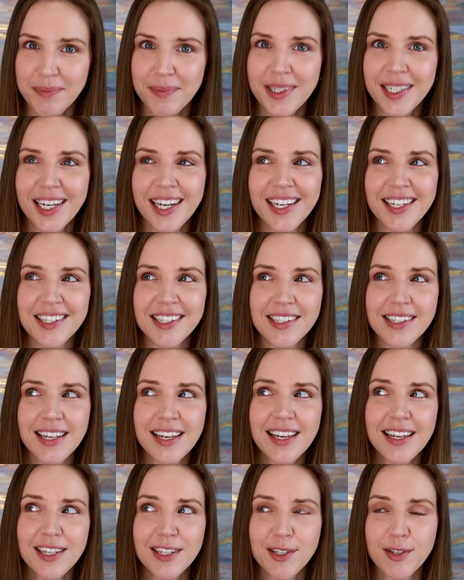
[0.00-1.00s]
because
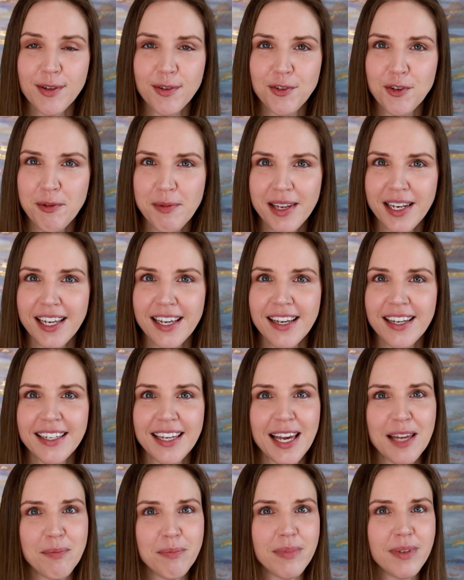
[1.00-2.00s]
social media
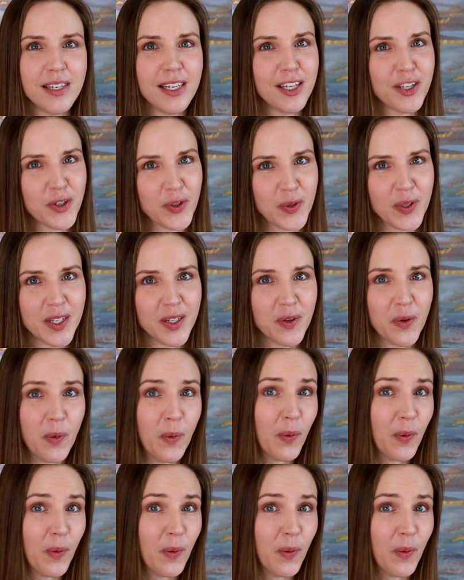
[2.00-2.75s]
can be good